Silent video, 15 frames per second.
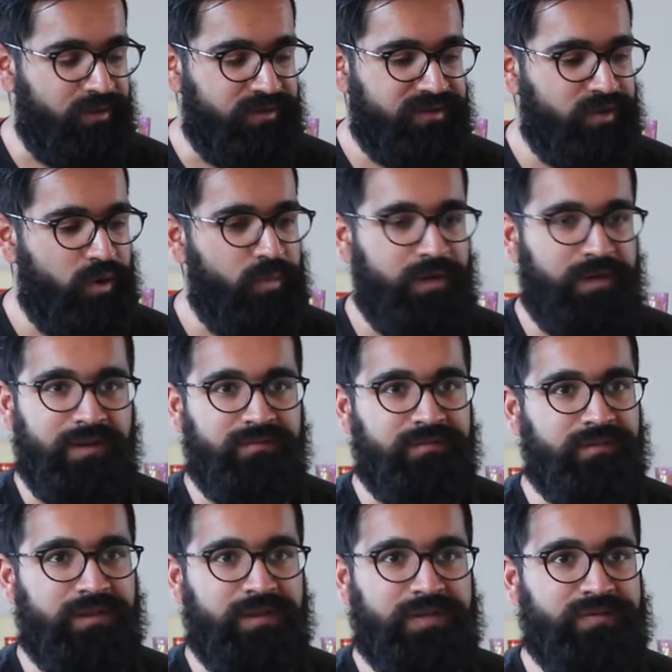so many
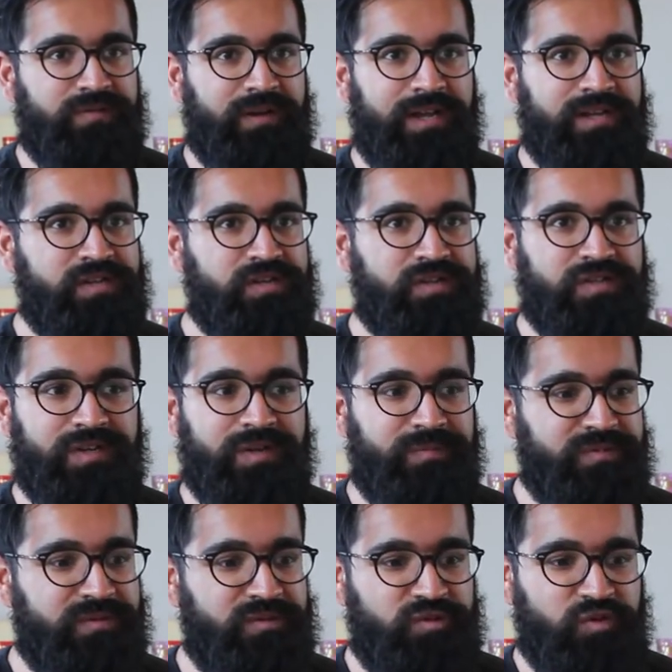different things,
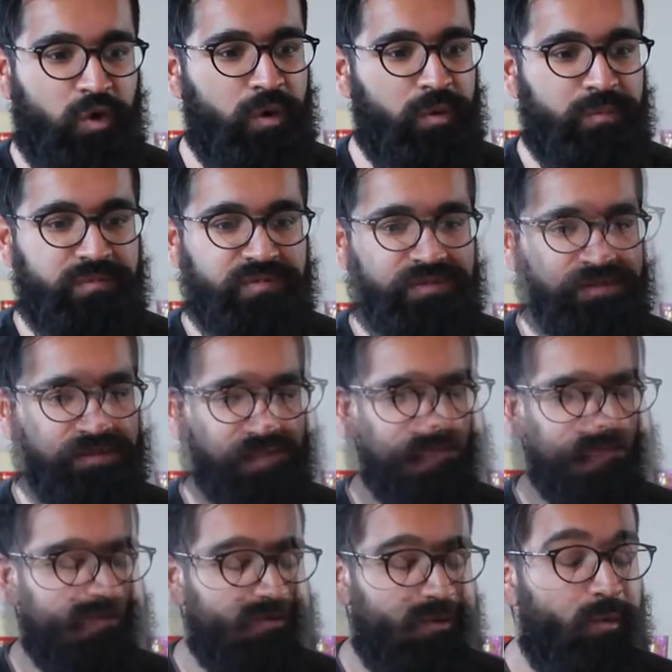relationships, jobs,
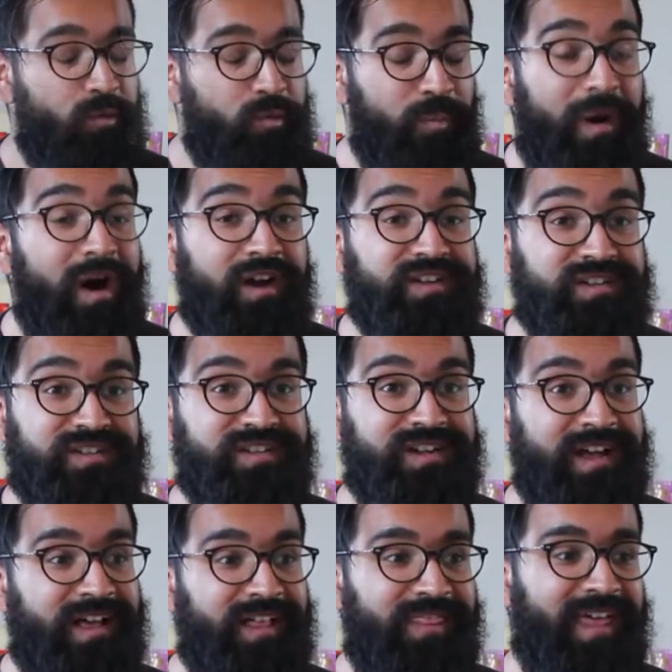so much
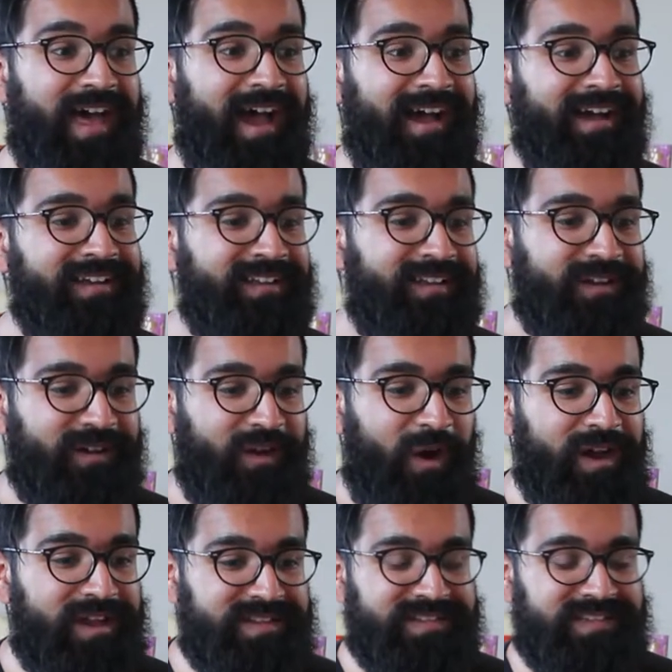that
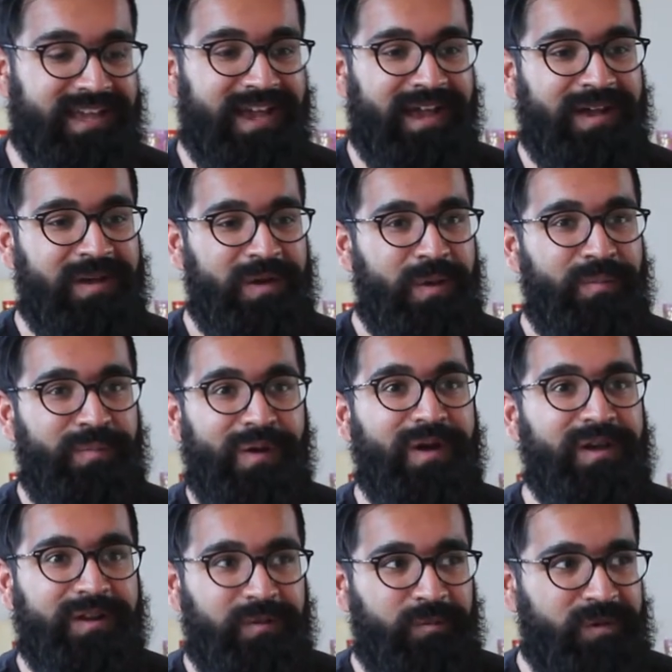guys get
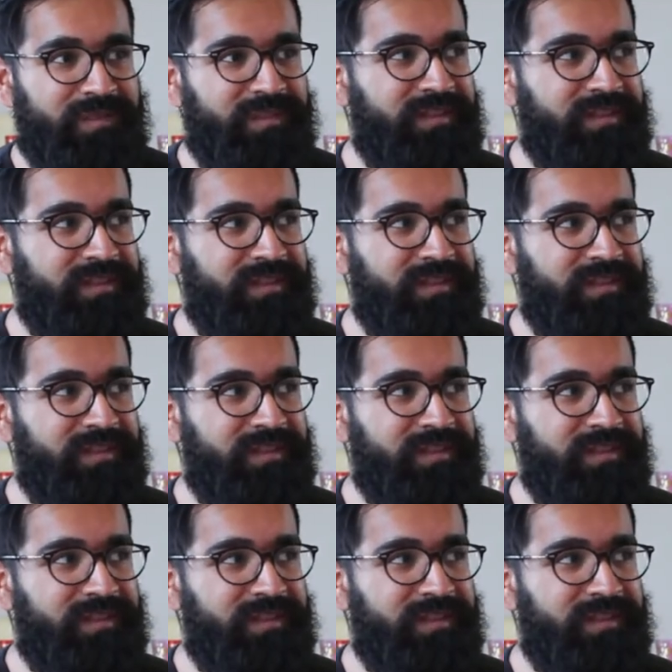burdened with.